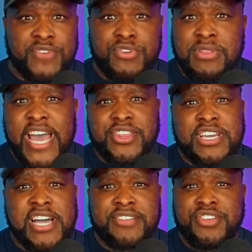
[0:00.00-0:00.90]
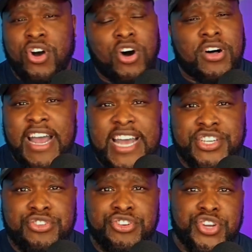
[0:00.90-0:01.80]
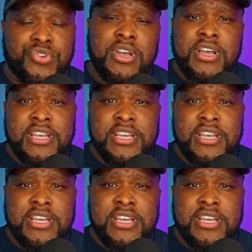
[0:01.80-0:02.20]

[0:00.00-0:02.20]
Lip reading: If you like the content, all I ask you to do